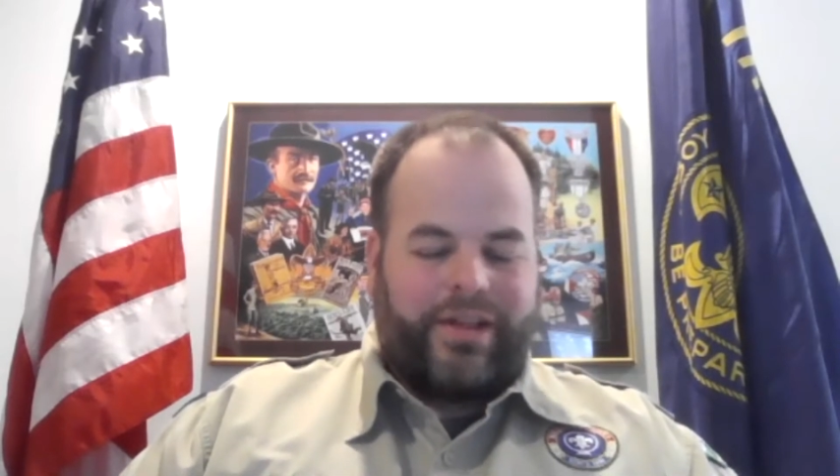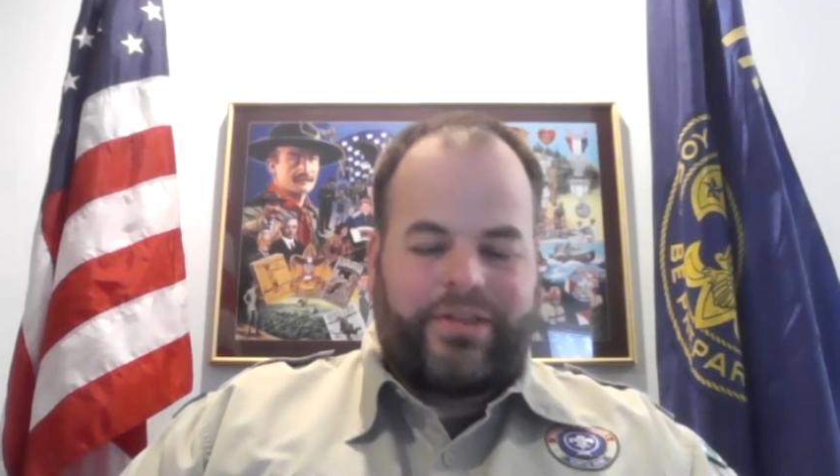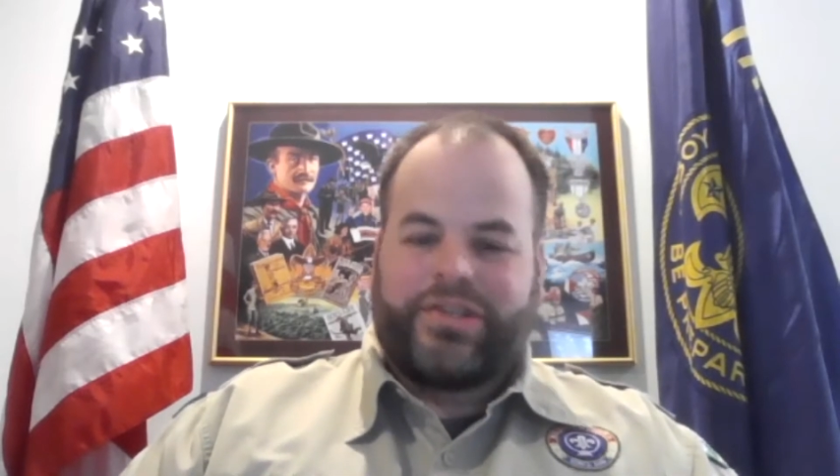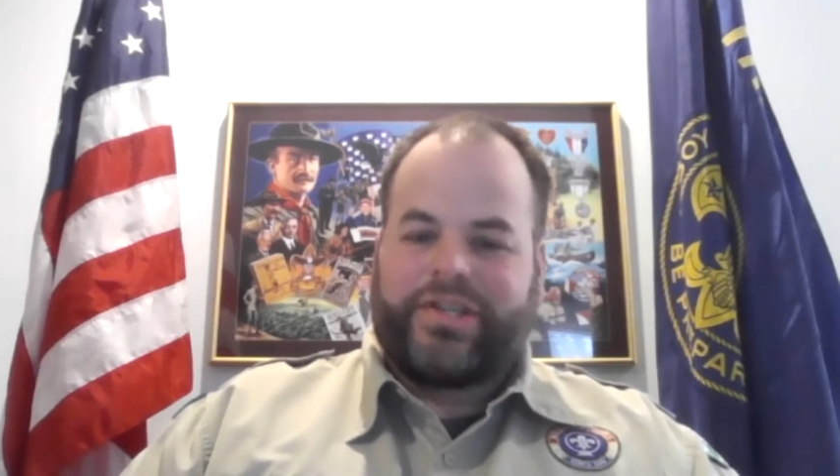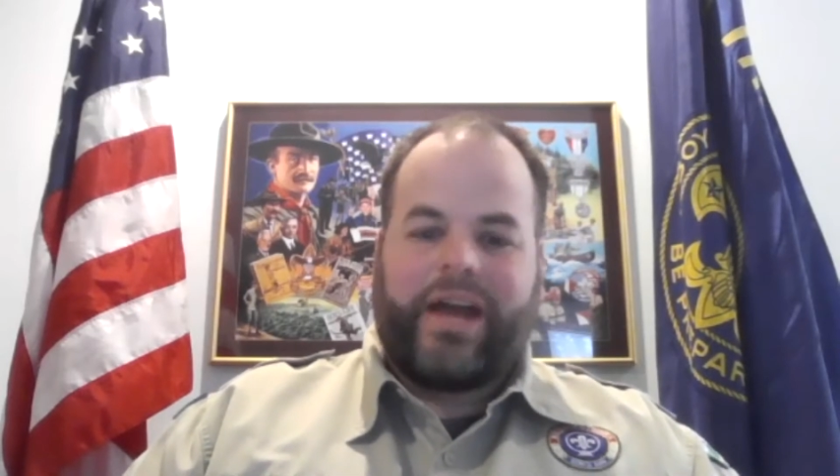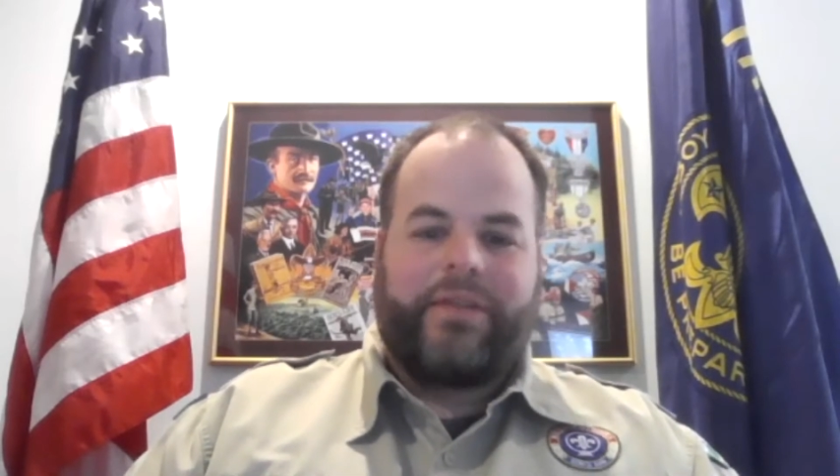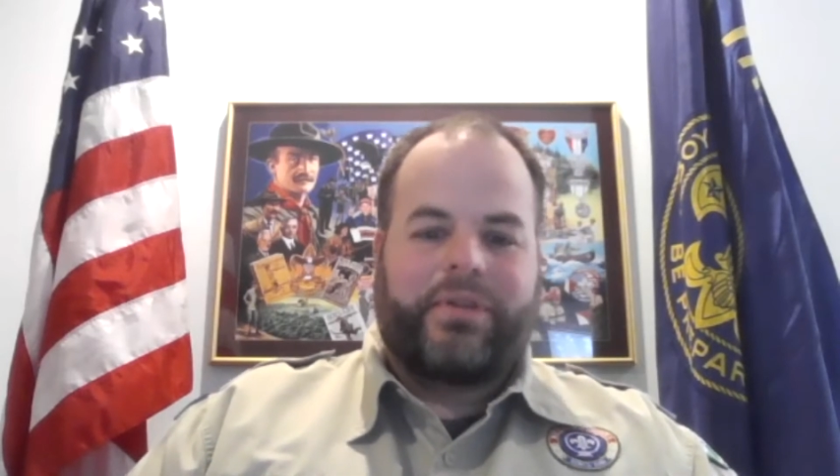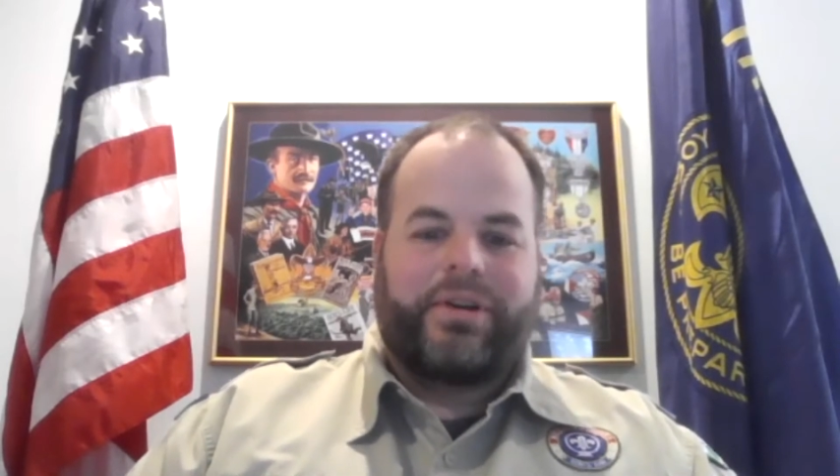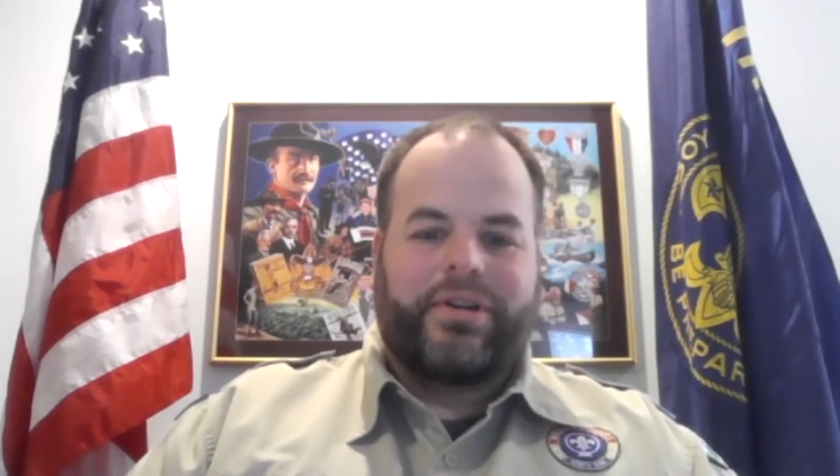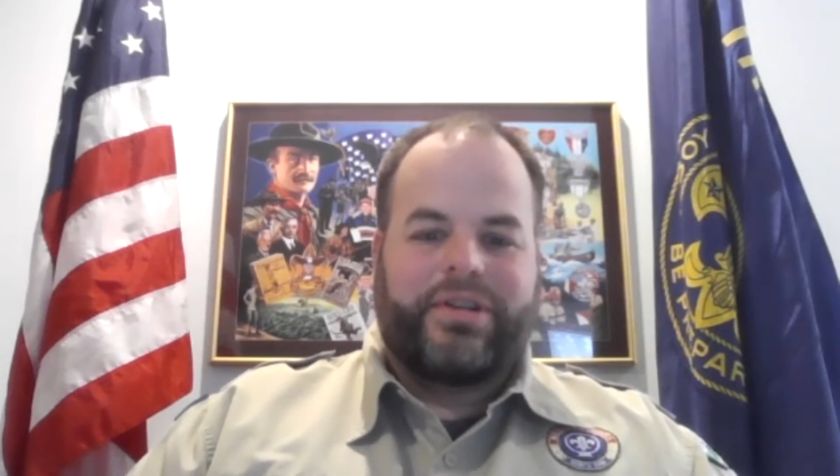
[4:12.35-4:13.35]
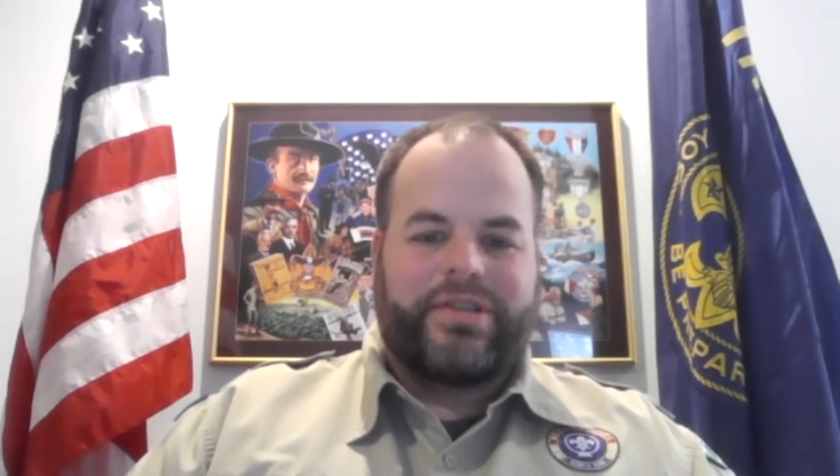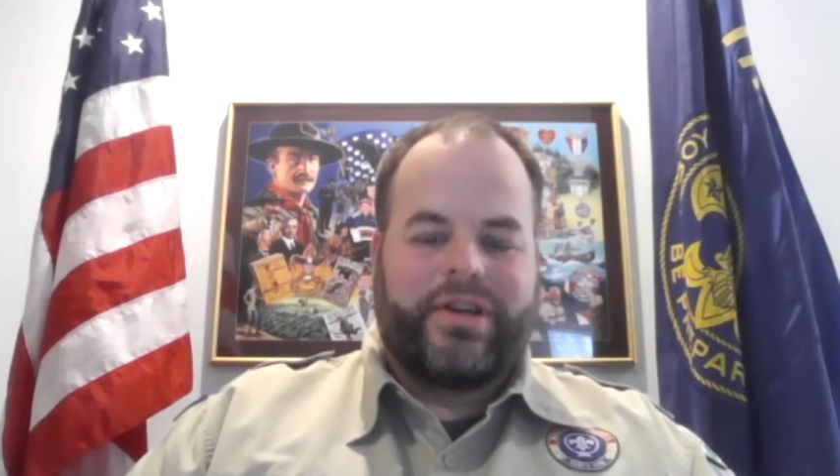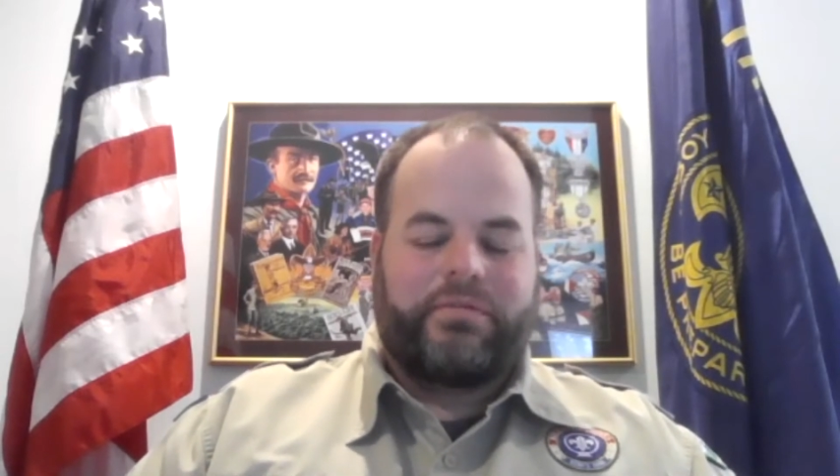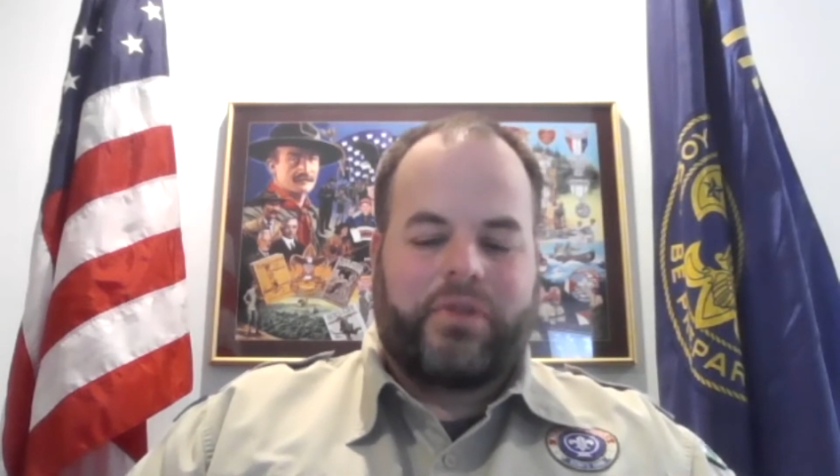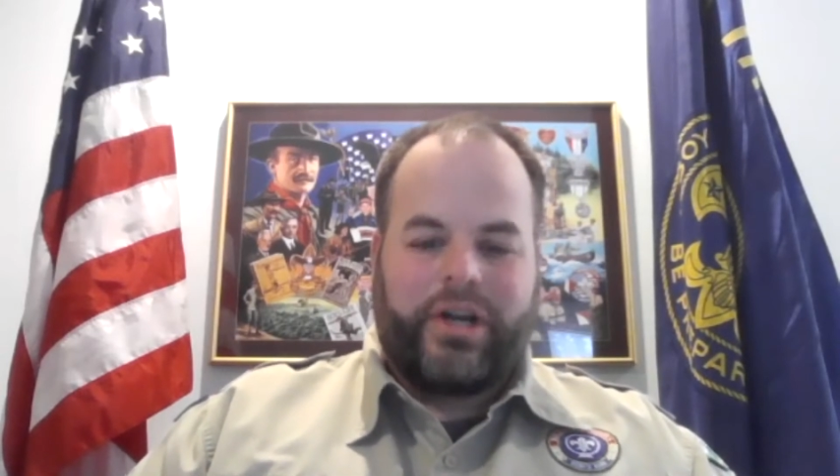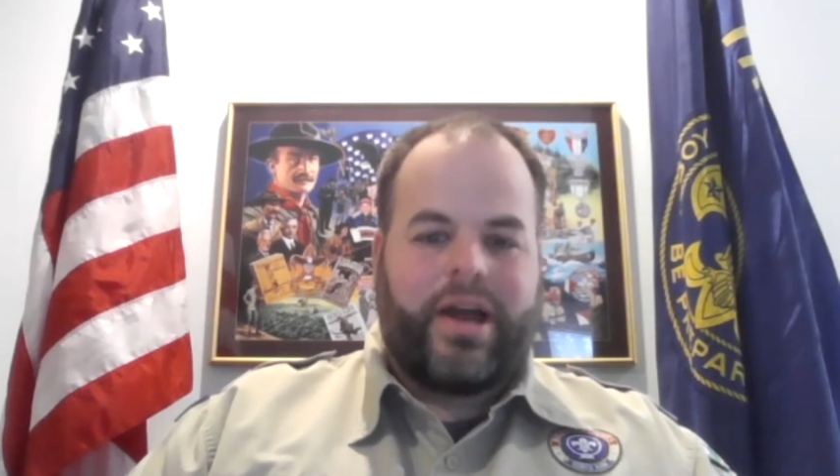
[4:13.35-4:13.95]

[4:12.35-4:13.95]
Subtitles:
the staff here is very